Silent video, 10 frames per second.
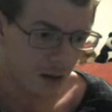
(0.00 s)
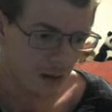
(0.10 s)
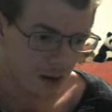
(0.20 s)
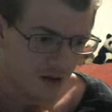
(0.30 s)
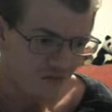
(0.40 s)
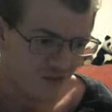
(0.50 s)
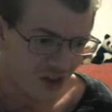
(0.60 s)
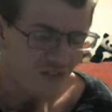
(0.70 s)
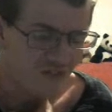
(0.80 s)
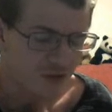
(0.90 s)

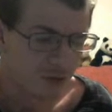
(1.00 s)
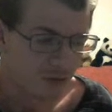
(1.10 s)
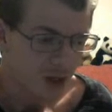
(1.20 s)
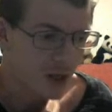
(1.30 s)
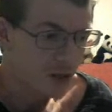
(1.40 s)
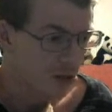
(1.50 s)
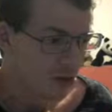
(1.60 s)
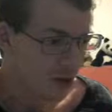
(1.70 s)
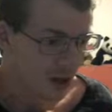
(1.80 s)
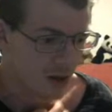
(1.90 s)
if you did
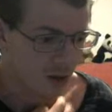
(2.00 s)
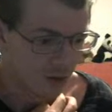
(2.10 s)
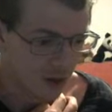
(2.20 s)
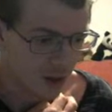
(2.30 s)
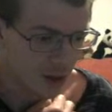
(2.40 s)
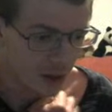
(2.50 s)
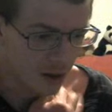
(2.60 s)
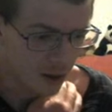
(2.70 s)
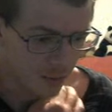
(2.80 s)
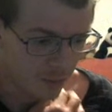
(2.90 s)
see the
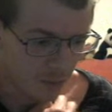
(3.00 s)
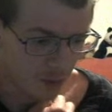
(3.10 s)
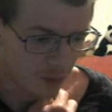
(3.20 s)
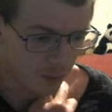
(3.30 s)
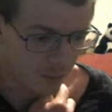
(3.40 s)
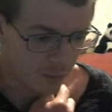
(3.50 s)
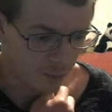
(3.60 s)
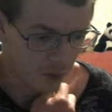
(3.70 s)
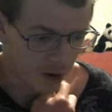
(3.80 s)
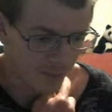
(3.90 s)

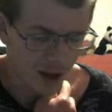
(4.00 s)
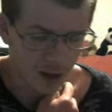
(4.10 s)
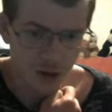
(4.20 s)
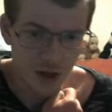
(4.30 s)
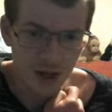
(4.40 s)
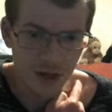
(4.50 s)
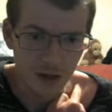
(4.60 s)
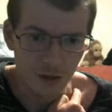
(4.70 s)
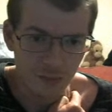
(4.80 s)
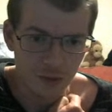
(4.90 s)
pre-match, it ended
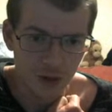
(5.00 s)
up